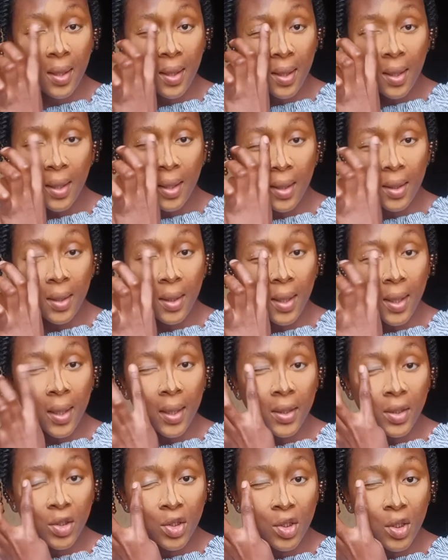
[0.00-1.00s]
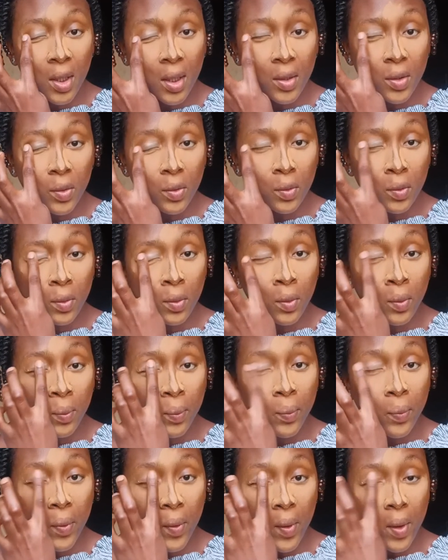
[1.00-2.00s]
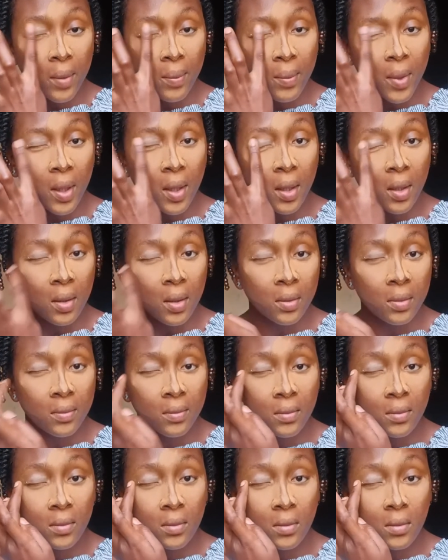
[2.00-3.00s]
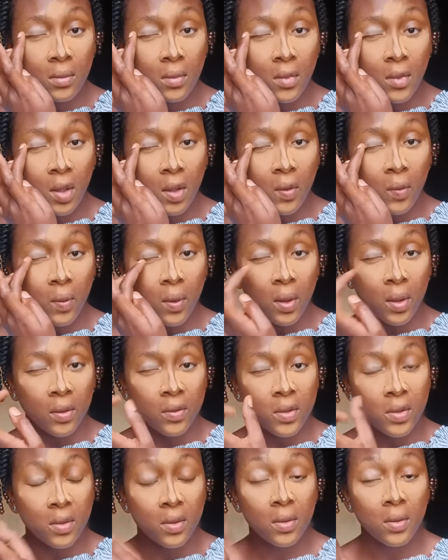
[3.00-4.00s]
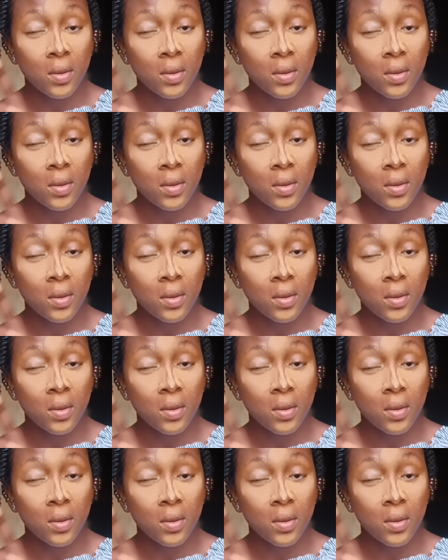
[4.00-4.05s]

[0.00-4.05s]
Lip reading: an eyeshadow primer, and what else?